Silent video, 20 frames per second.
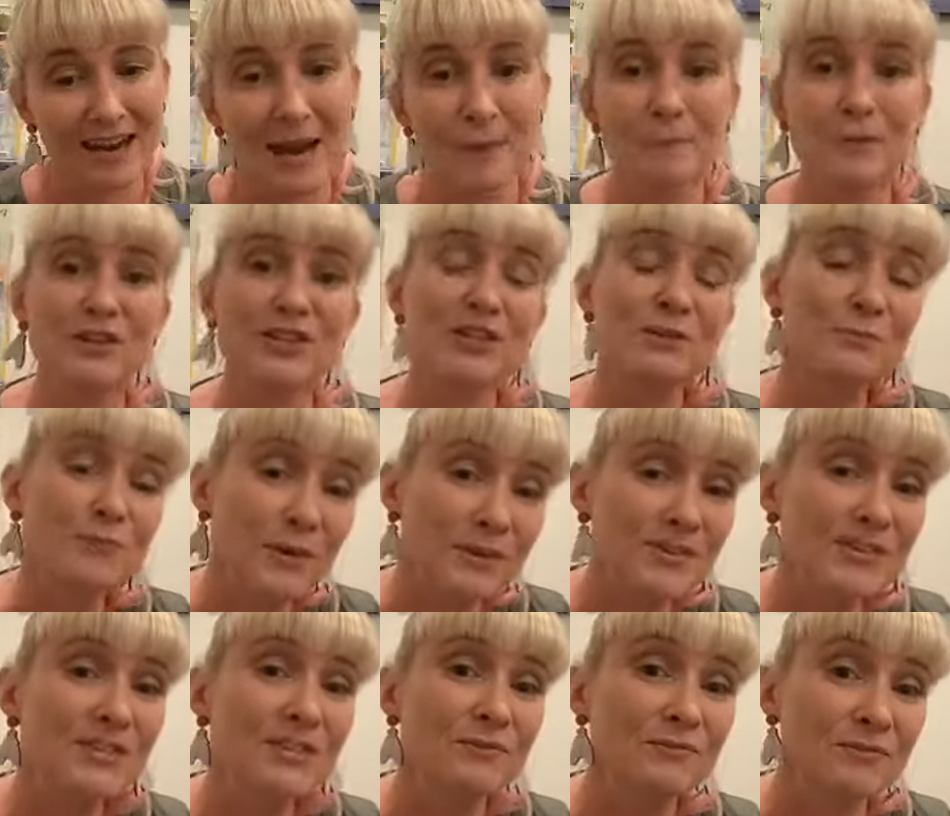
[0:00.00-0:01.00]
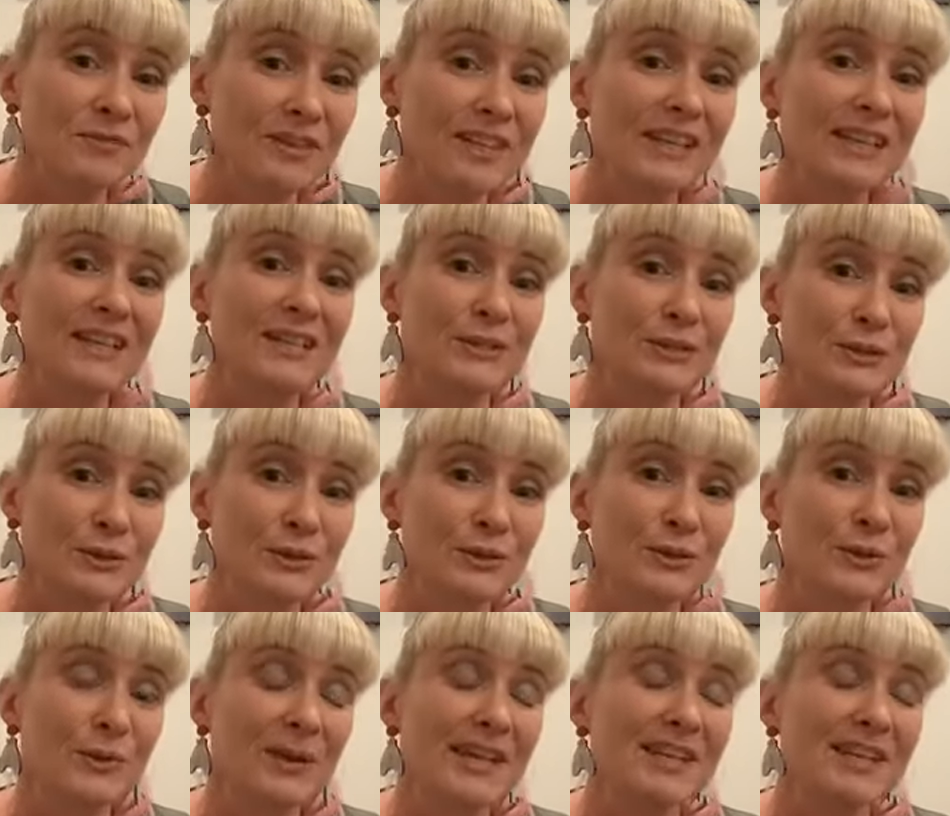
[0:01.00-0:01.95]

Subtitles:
And what she wants to really do